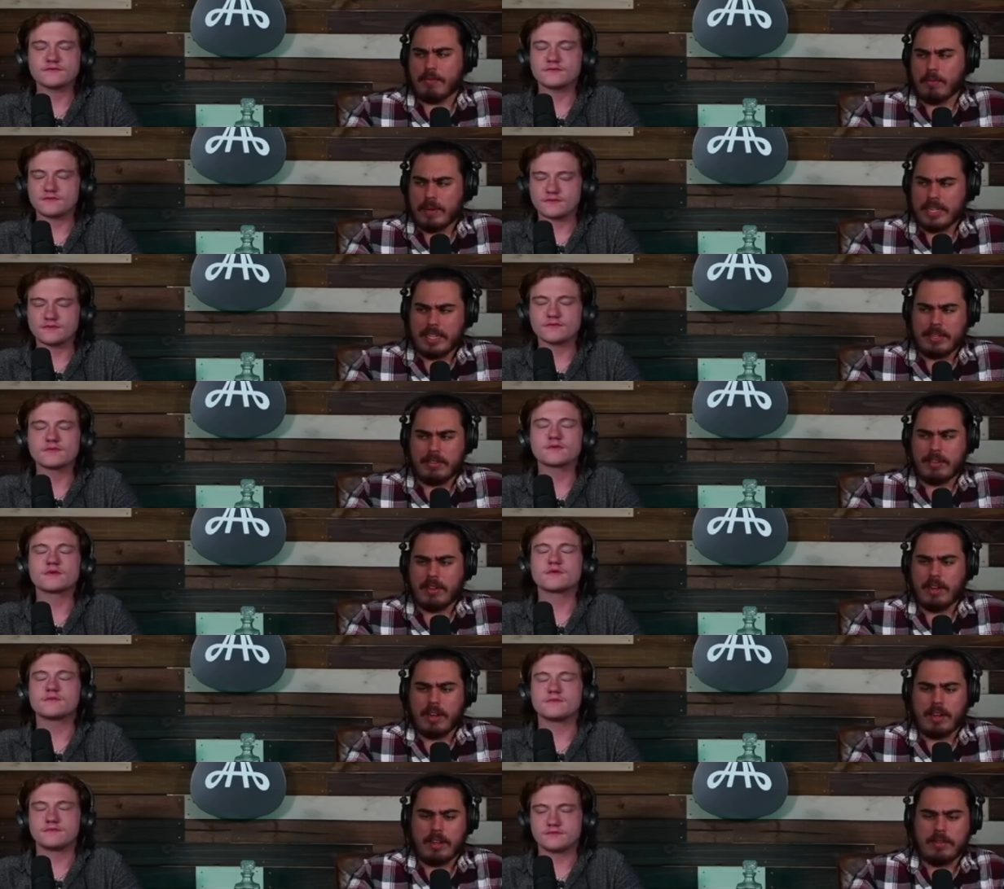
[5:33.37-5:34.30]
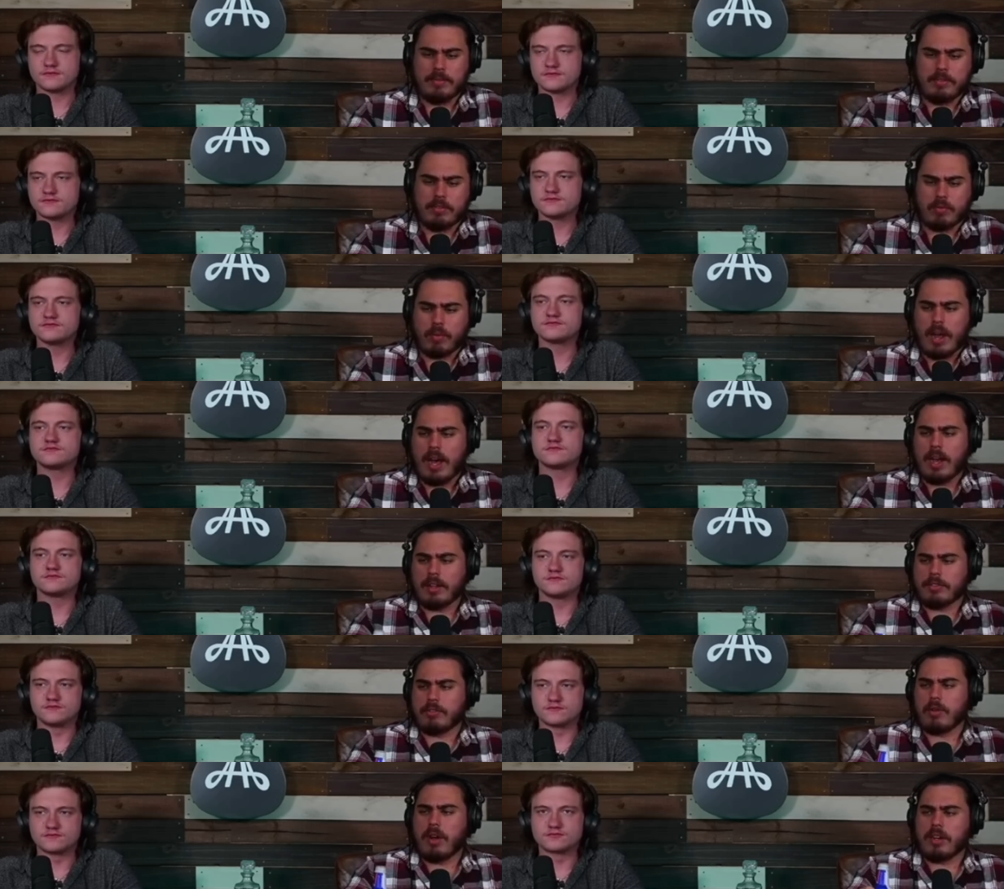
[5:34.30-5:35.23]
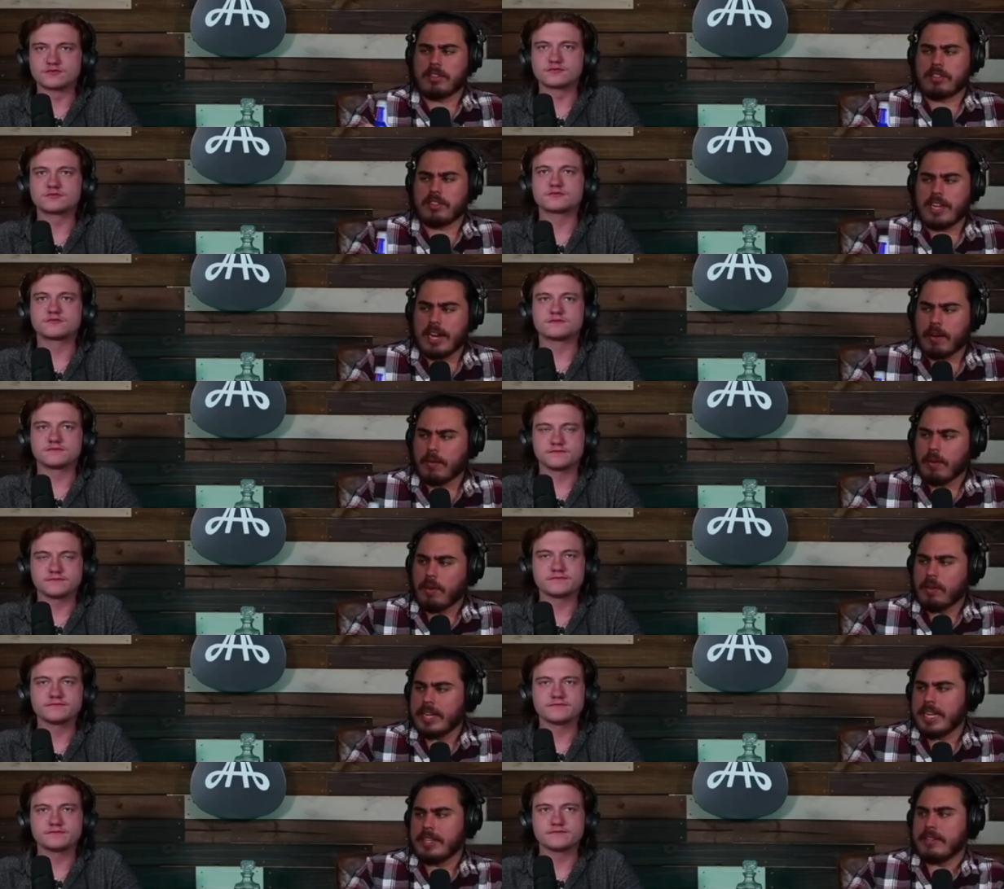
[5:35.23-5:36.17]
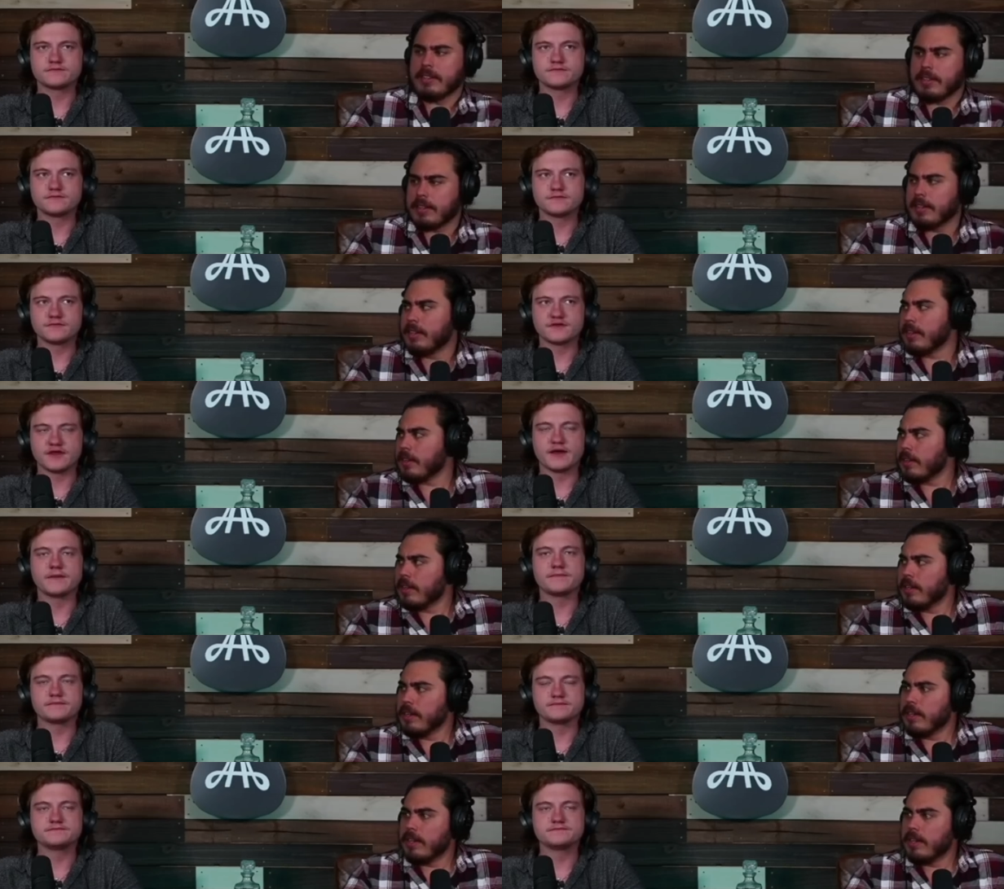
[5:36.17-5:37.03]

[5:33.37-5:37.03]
Speaker 1: really uh, dra drug snare roll into the yeah.